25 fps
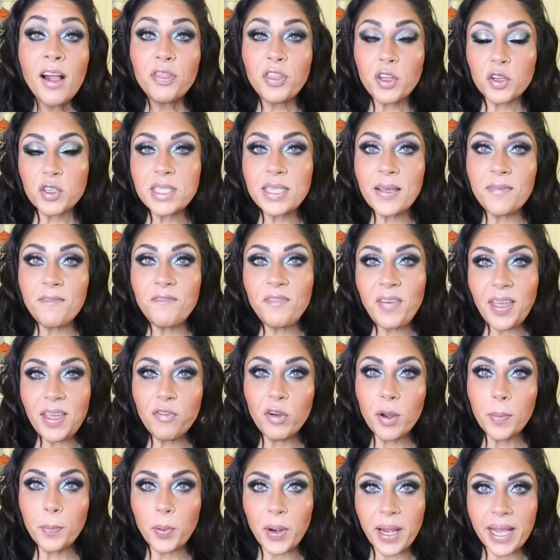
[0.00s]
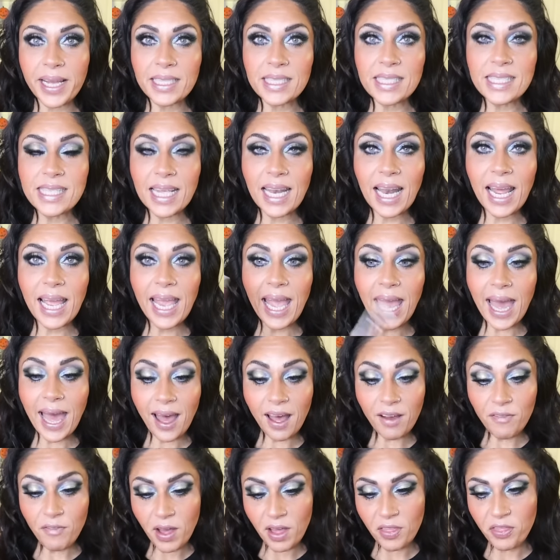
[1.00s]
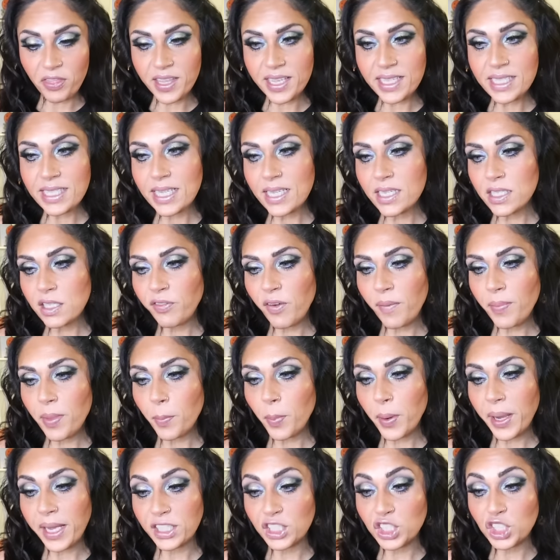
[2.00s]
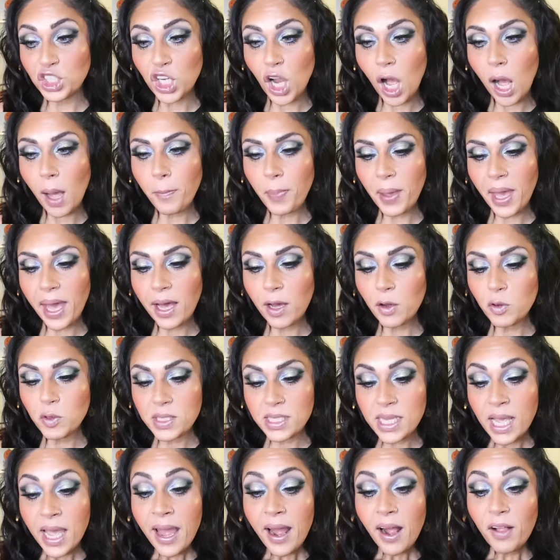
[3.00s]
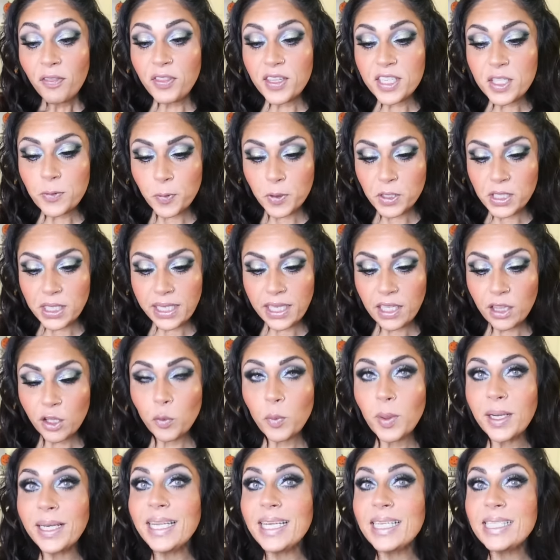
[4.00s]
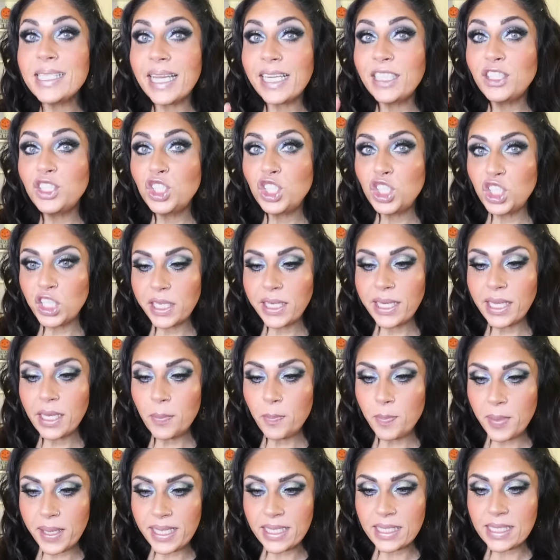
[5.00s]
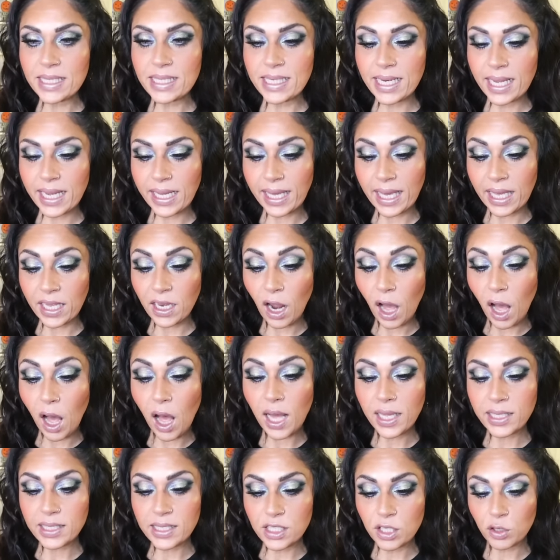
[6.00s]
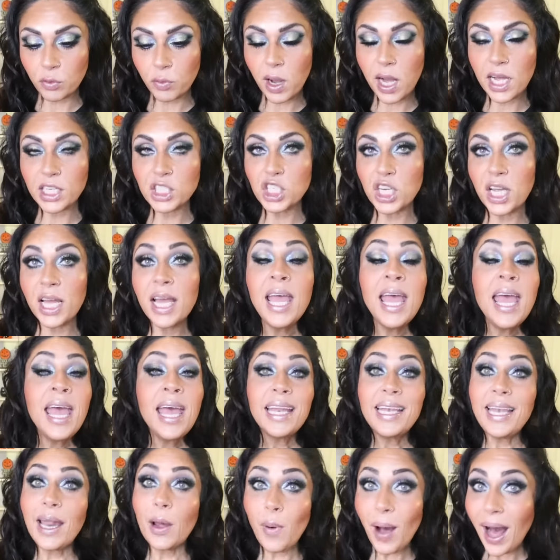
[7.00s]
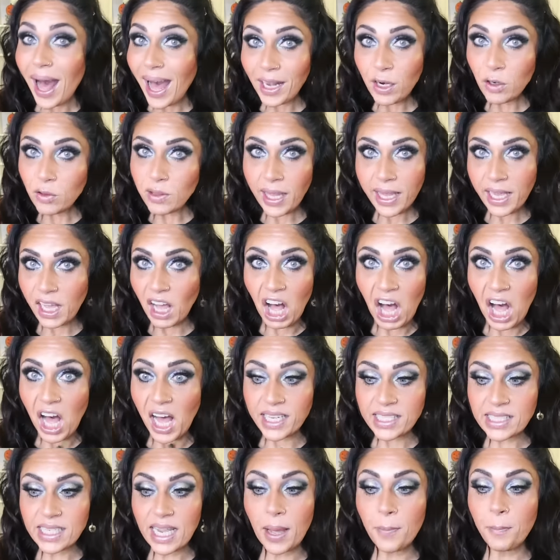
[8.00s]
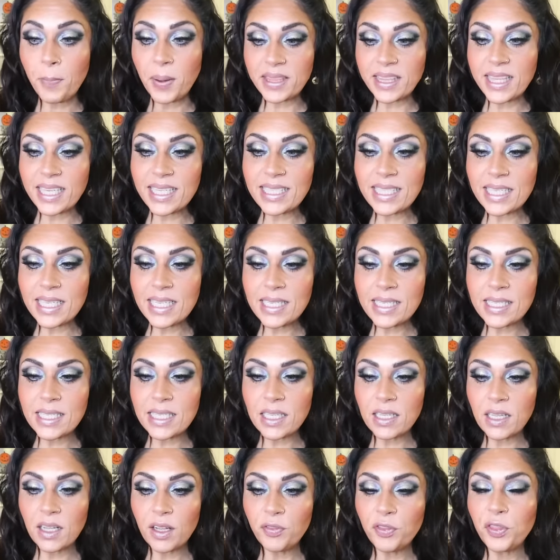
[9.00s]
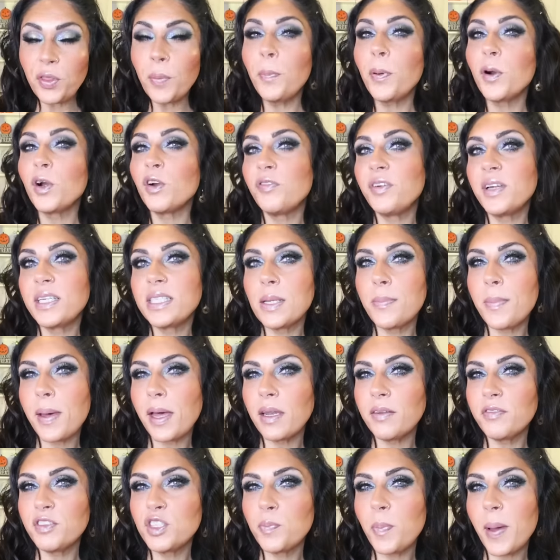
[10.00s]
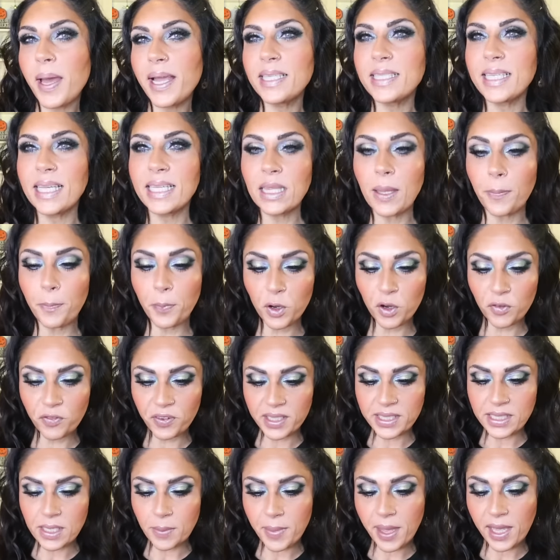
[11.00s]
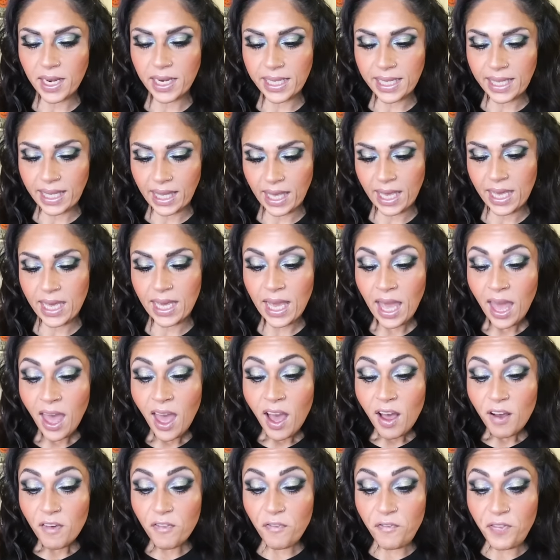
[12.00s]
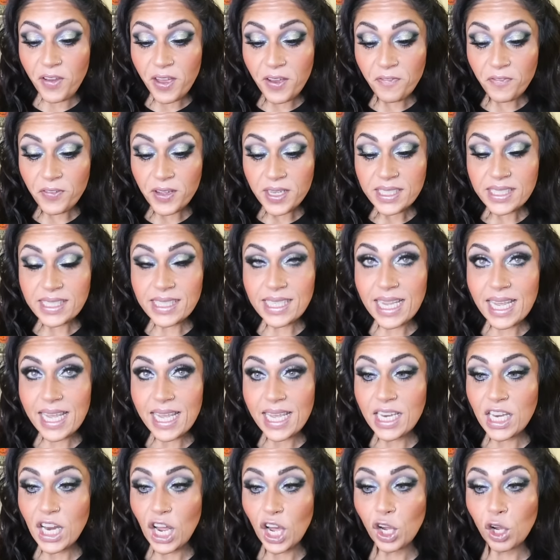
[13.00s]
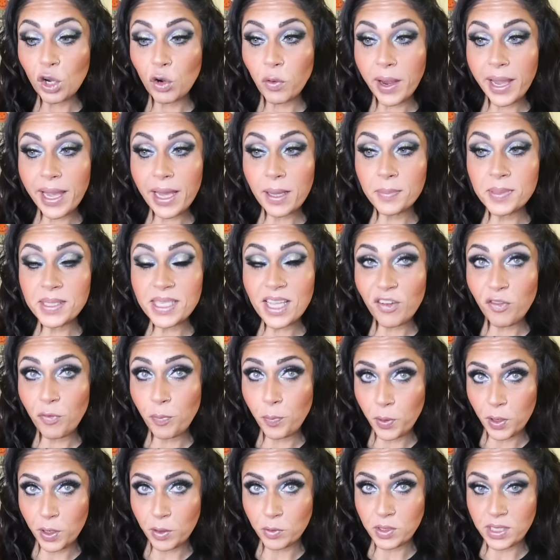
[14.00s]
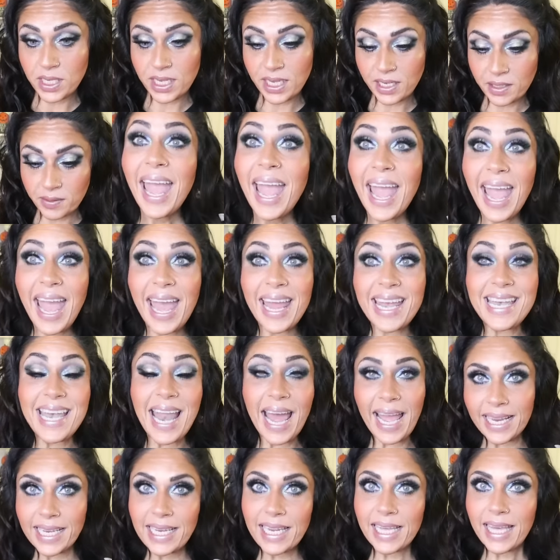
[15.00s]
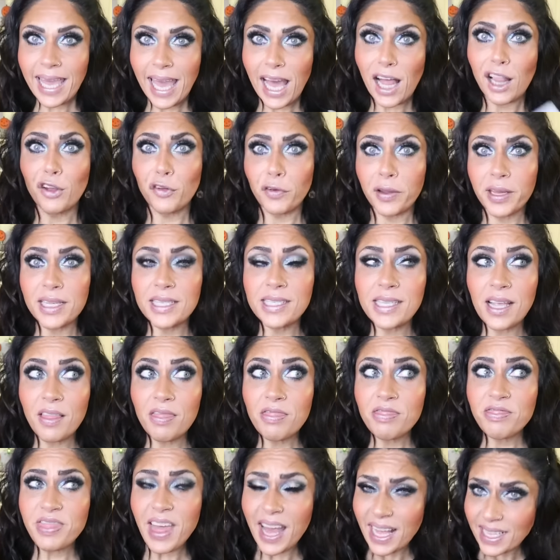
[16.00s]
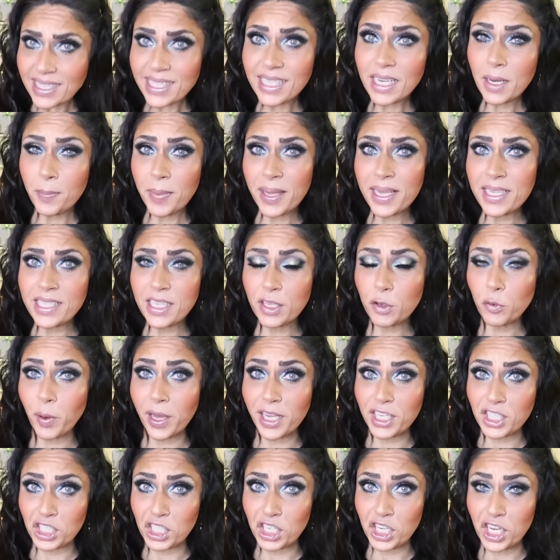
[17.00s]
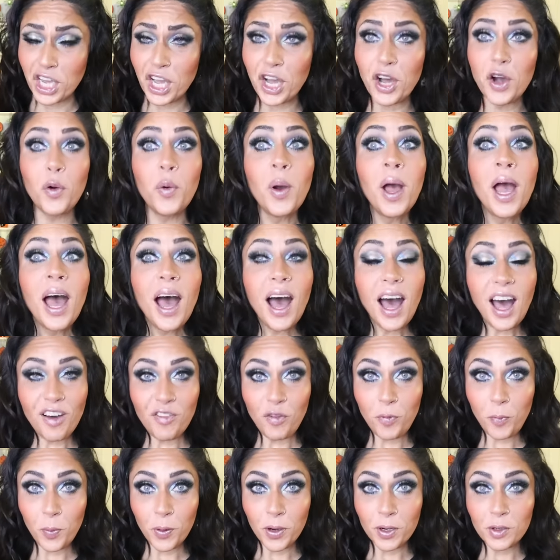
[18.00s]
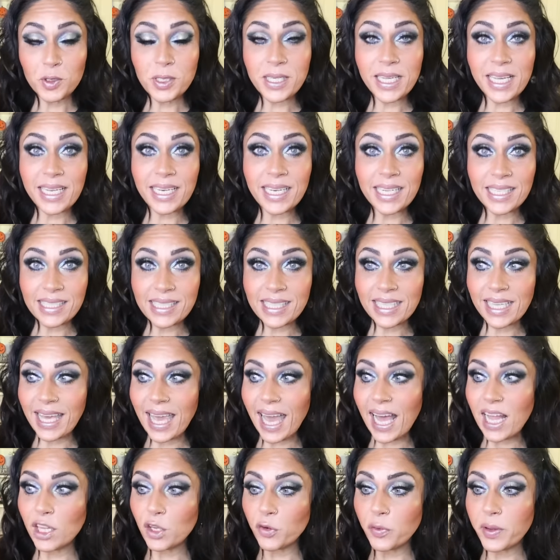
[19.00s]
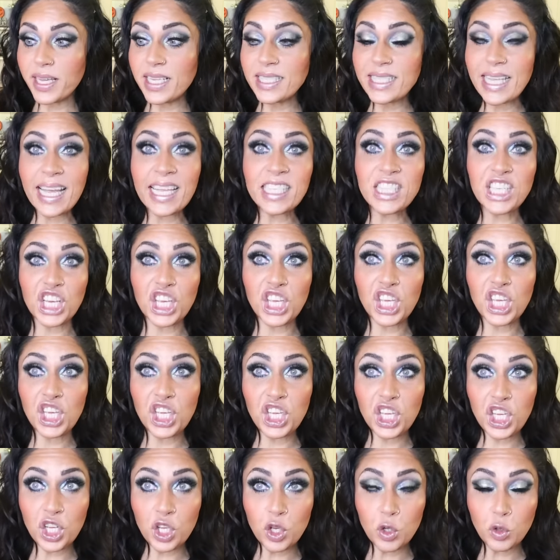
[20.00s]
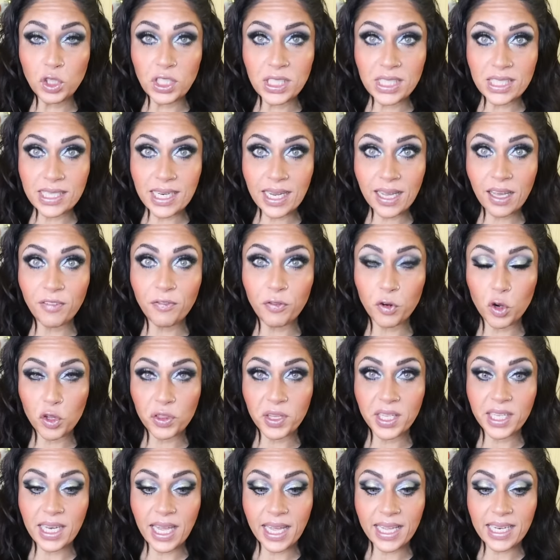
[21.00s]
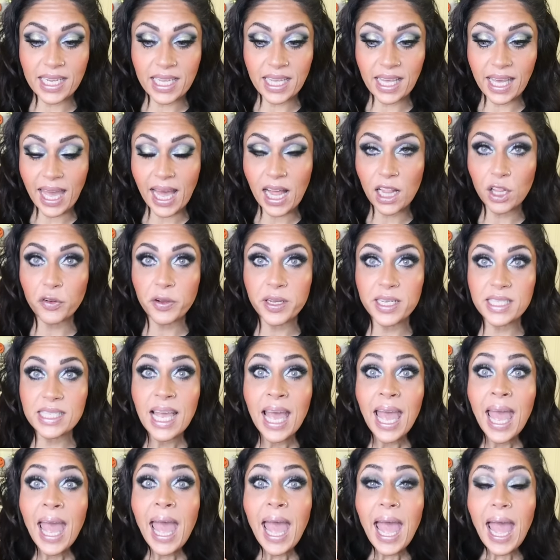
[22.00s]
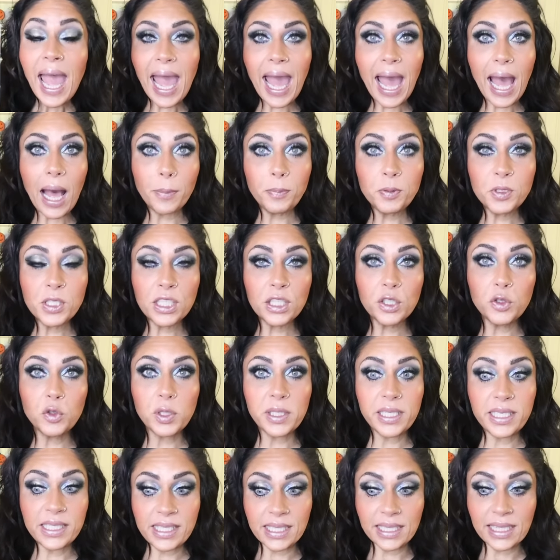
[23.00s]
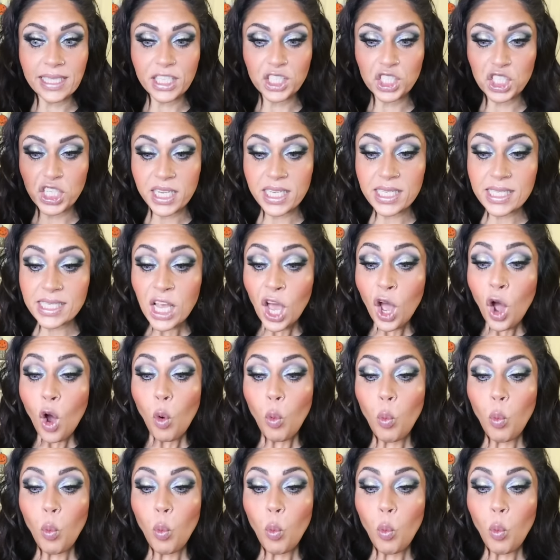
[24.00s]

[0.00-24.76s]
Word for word: There's some favorite brands that I have. This is from the brand Chop House. This particular one is a chicken meat stick in hot sriracha. Now I don't like hot, but this is the perfect amount of spice, like the perfect amount of kick, 15 grams of protein and 90 calories. That's an amazing ratio of protein to calories. It's a huge stick for only 90 calories absolutely delicious.